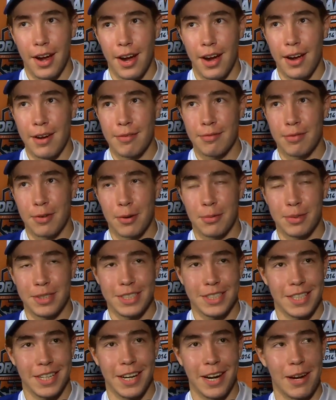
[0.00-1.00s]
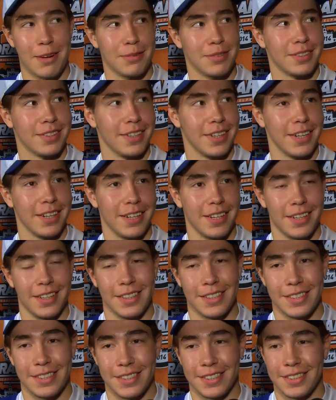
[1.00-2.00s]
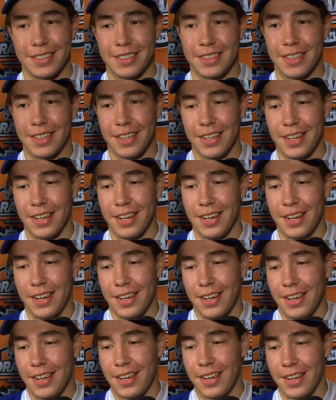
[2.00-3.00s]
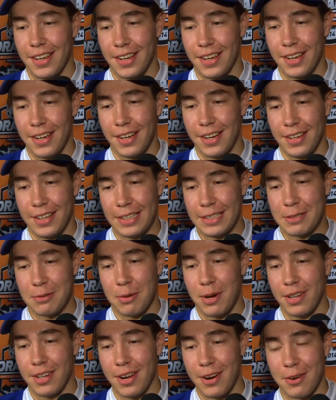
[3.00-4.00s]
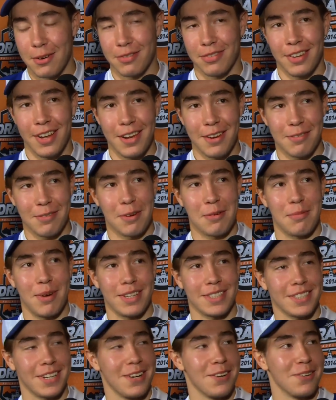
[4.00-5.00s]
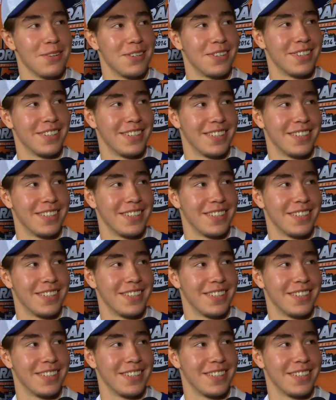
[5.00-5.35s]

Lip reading: I'm from Nizhnikamsk. Like, it's 1 hour flying from Moscow.